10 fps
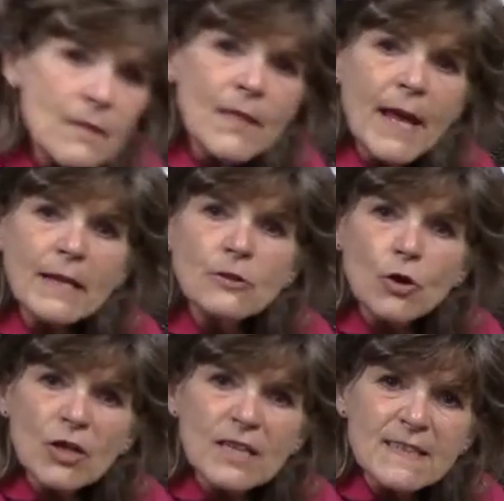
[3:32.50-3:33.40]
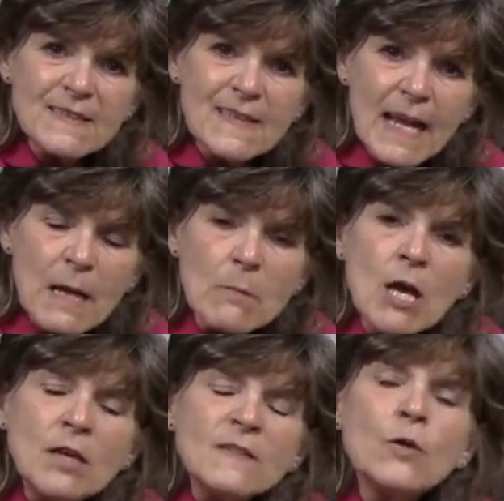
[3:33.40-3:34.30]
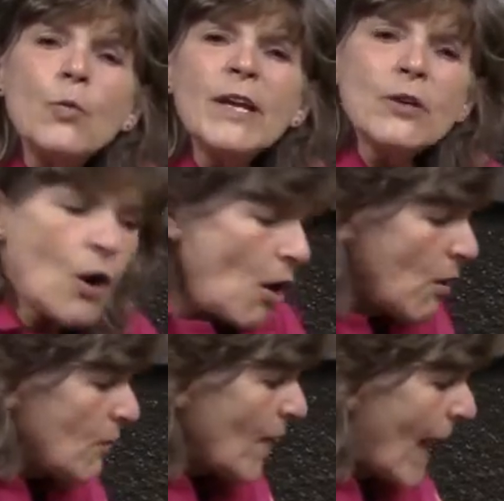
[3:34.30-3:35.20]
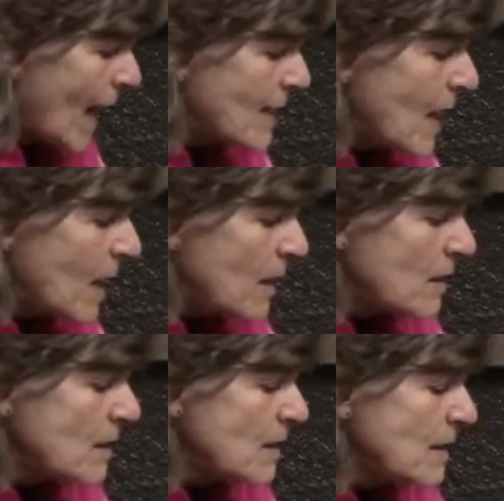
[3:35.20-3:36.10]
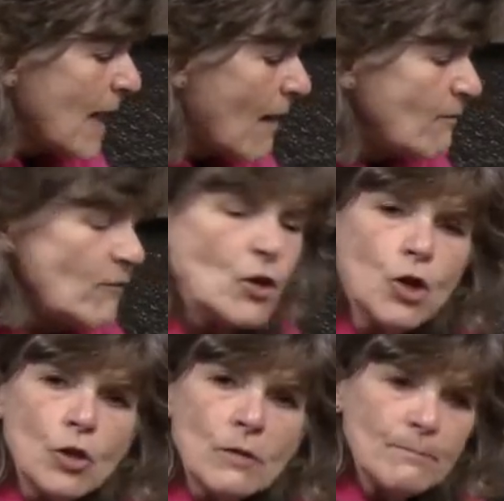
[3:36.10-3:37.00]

They look the same. So we call that level.